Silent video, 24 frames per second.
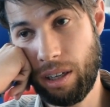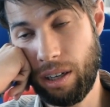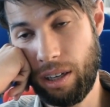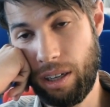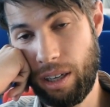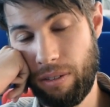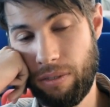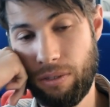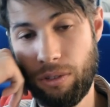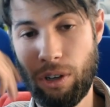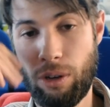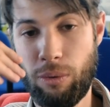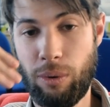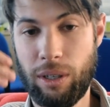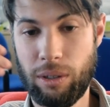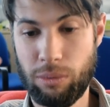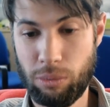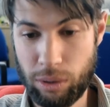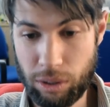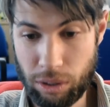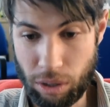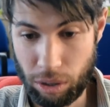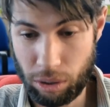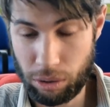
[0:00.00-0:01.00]
even though
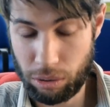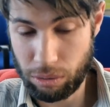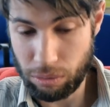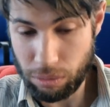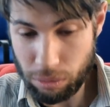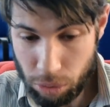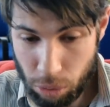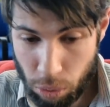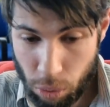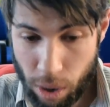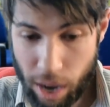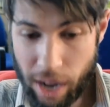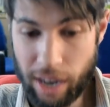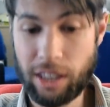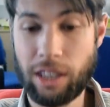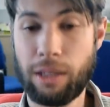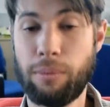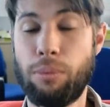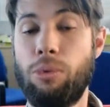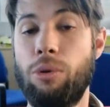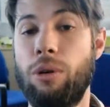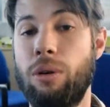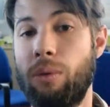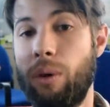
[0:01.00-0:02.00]
we're not quite at the
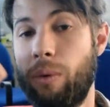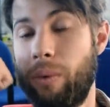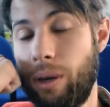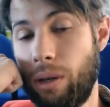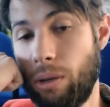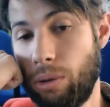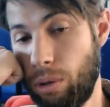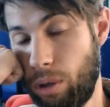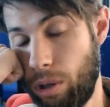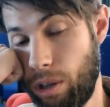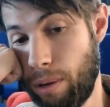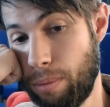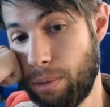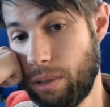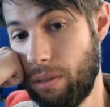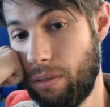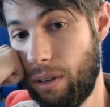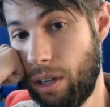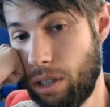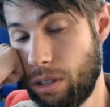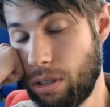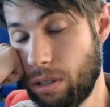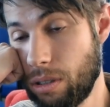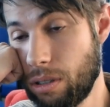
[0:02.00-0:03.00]
point where we can do the
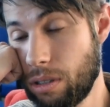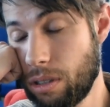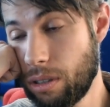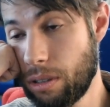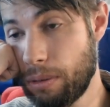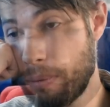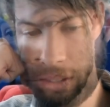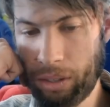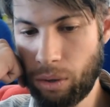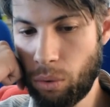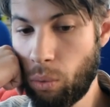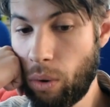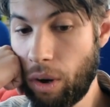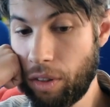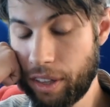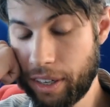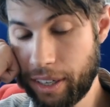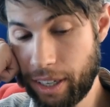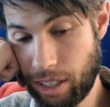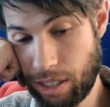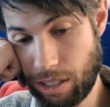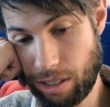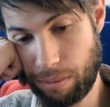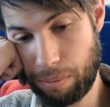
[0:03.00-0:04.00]
observations. Well, the
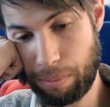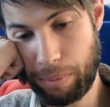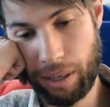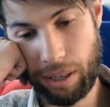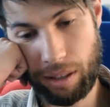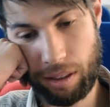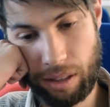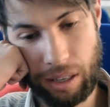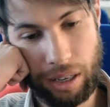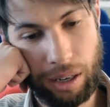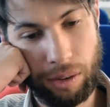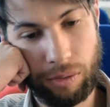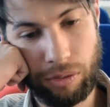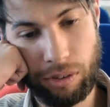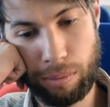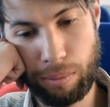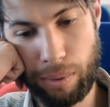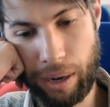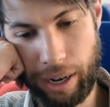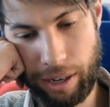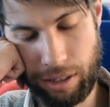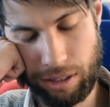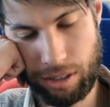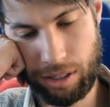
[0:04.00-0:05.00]
next big thing for
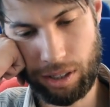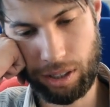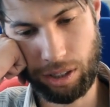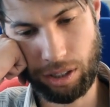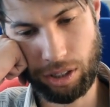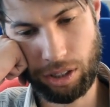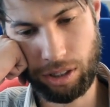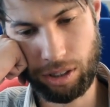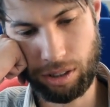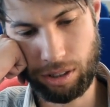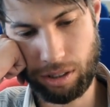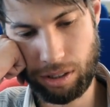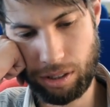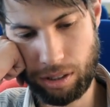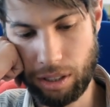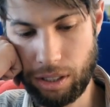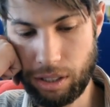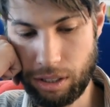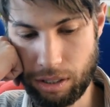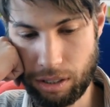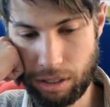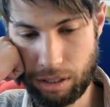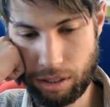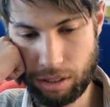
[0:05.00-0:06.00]
biosignatures
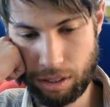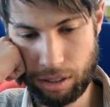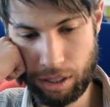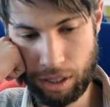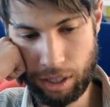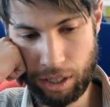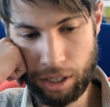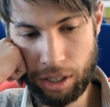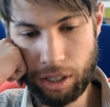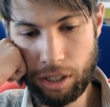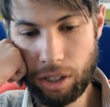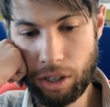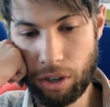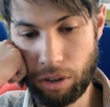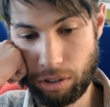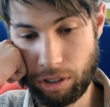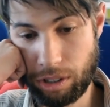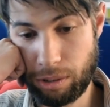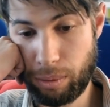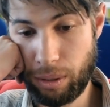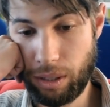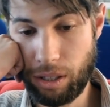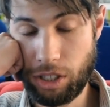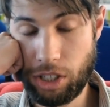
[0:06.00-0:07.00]
is going
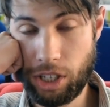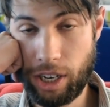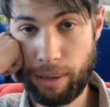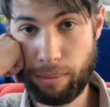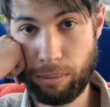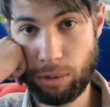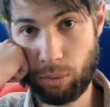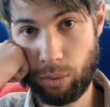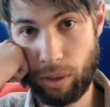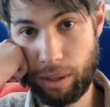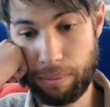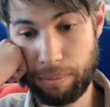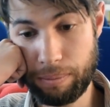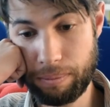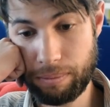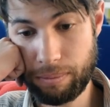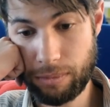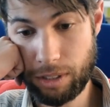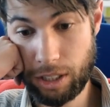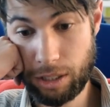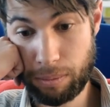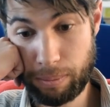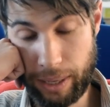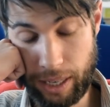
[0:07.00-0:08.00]
to be the James Webb
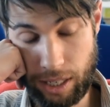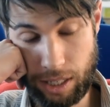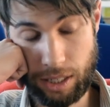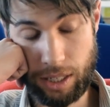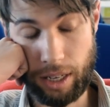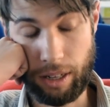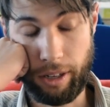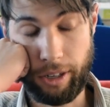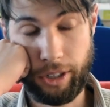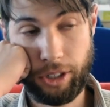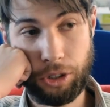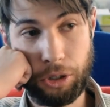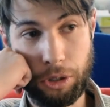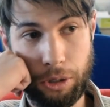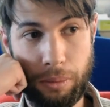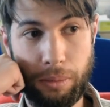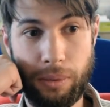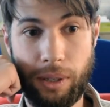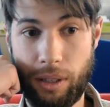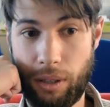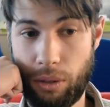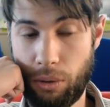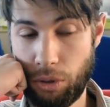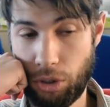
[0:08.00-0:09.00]
Space Telescope
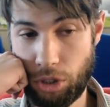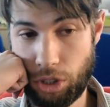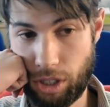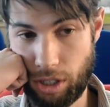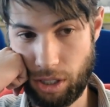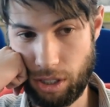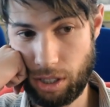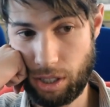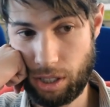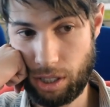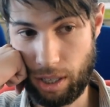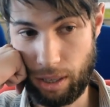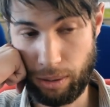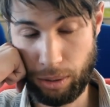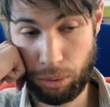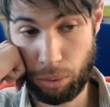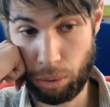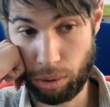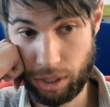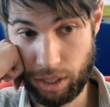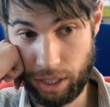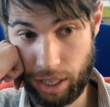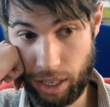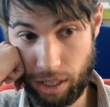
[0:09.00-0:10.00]
that launches
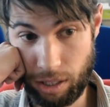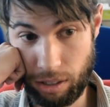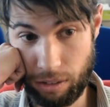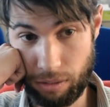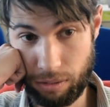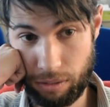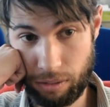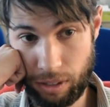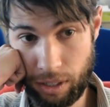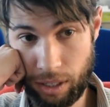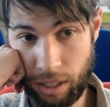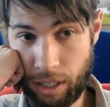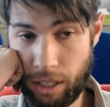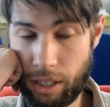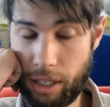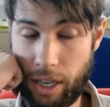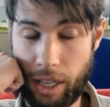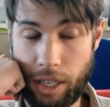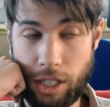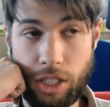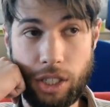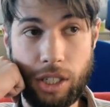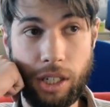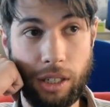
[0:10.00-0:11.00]
towards the end of
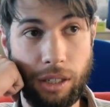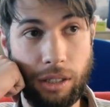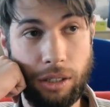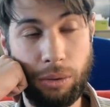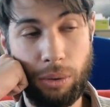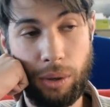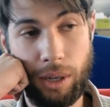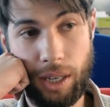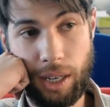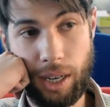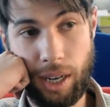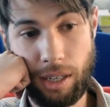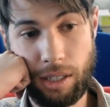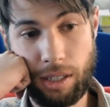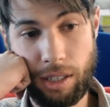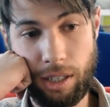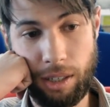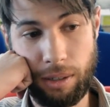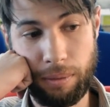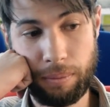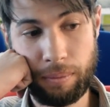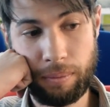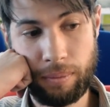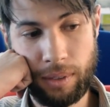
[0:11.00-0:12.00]
next year,
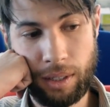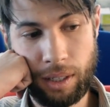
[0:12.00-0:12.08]
2018.